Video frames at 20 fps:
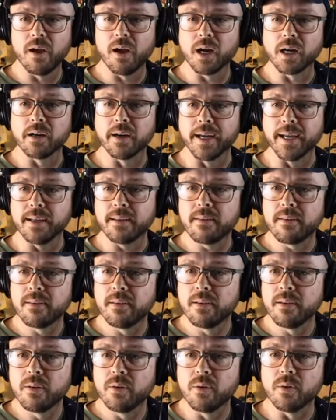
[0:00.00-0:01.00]
all right,
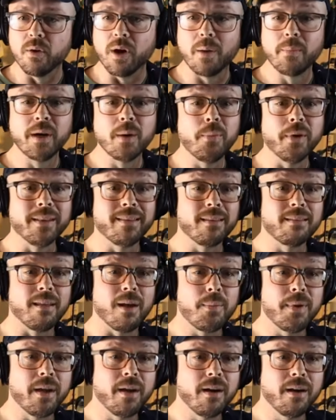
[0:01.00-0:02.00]
cool. I'm going to put this
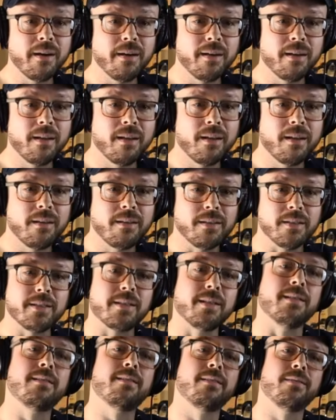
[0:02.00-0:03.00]
up here
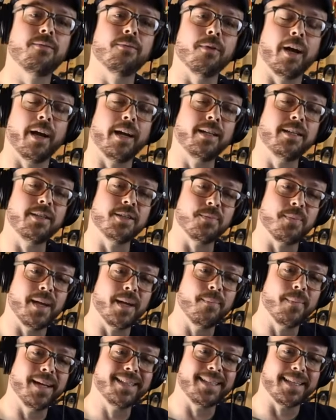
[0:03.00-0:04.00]
just because Ryan just
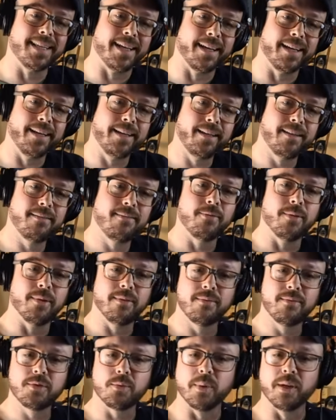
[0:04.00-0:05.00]
made my day.
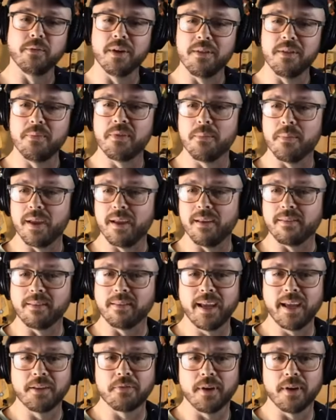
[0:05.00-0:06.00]
Swing rhythm's
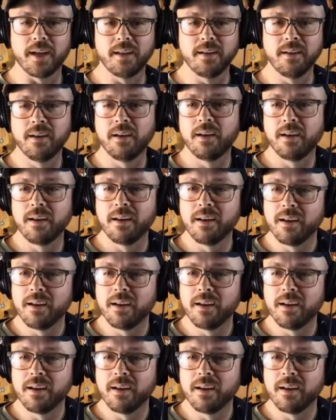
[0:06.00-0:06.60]
amazing. Thanks, Ryan.